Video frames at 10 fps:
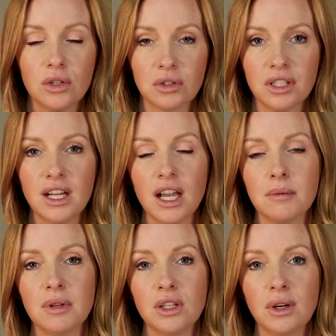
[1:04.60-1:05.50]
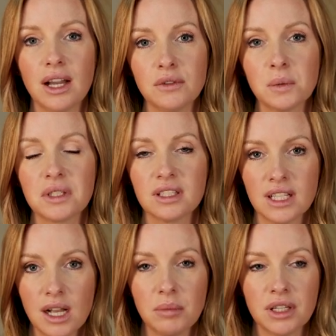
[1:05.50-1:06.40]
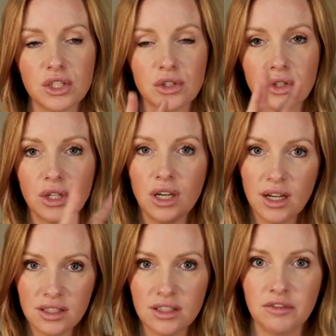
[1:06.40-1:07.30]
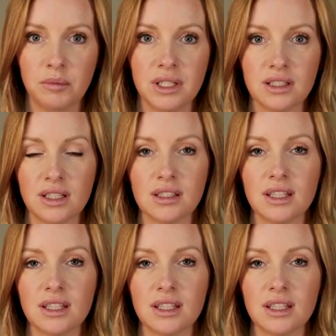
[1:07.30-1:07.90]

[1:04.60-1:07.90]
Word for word: your time, you have to establish your cost of business.